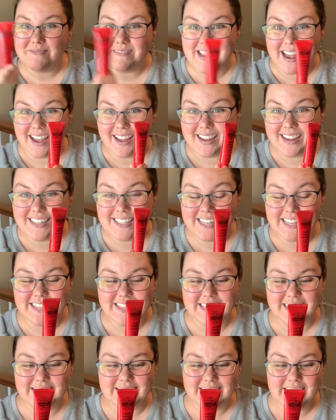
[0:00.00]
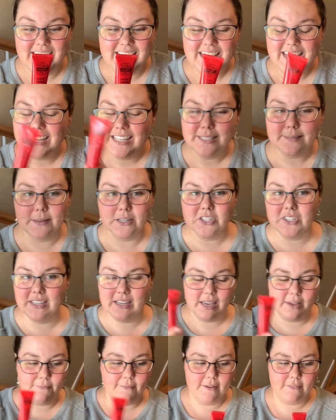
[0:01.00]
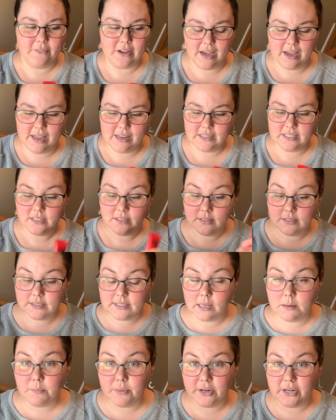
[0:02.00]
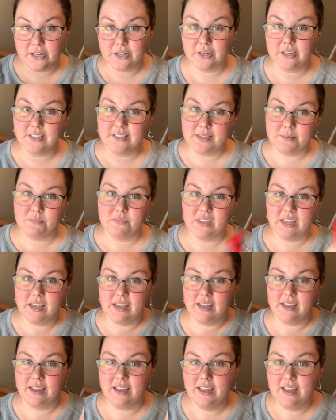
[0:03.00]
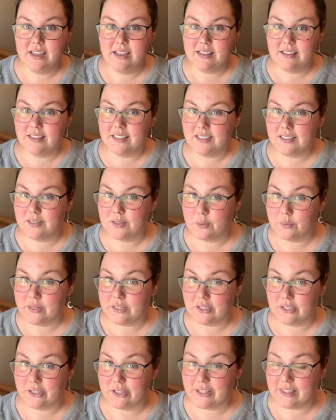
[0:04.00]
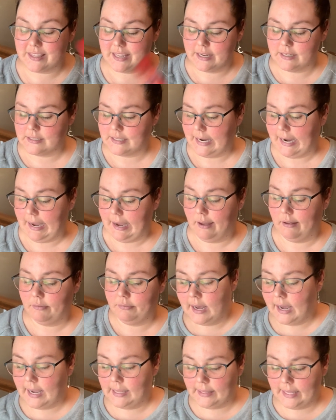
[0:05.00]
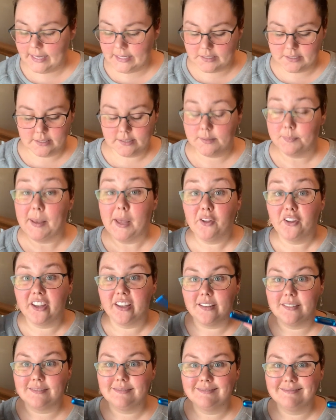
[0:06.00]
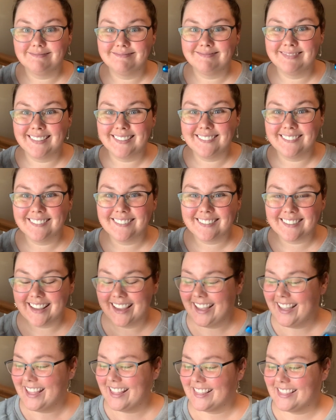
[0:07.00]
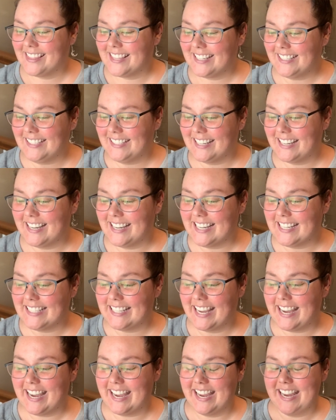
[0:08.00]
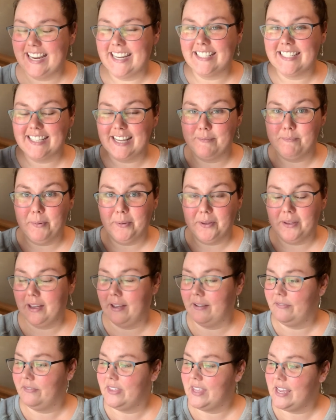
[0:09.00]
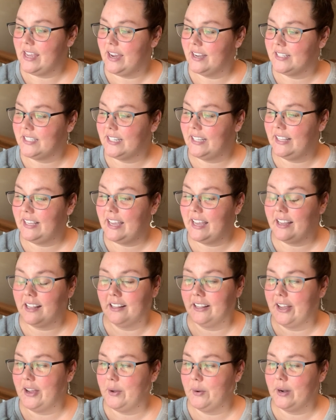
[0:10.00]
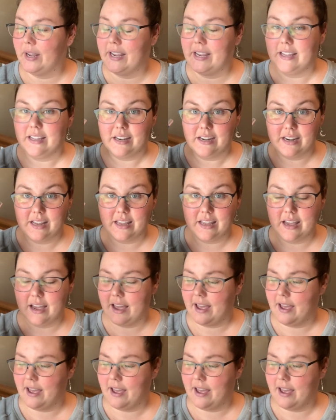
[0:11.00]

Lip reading: yeah, I take this, especially if I've got sunburn or something. This is always a good thing to have. I like to smell good. This is a sample of the Atelier cologne in